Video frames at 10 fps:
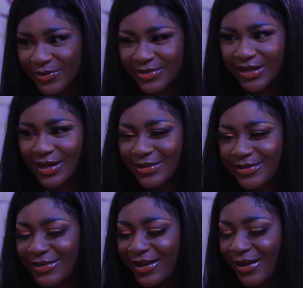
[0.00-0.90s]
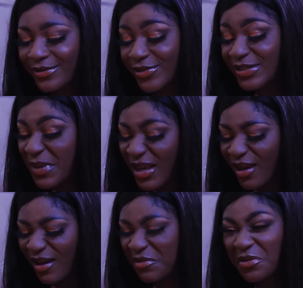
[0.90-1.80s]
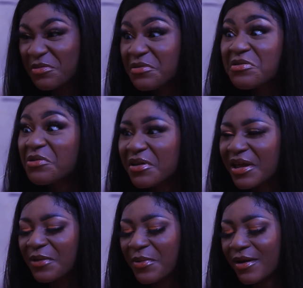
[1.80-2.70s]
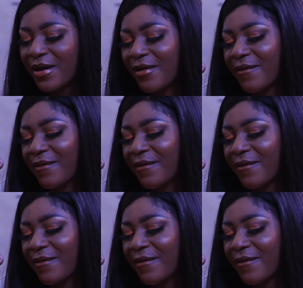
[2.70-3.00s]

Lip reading: go start. Okay, just be here. You know, communicate